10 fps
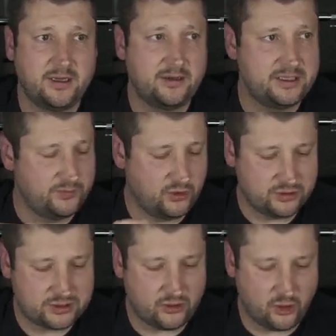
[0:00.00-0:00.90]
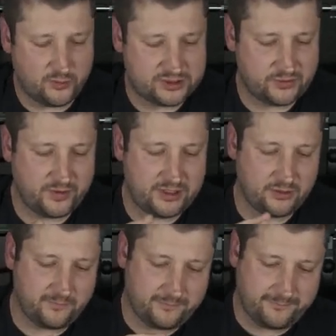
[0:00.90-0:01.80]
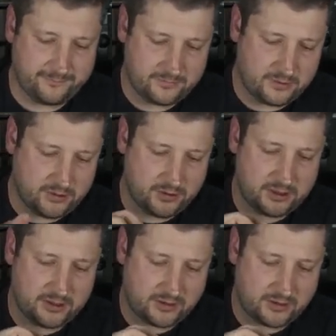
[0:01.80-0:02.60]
in most scopes, when you turn and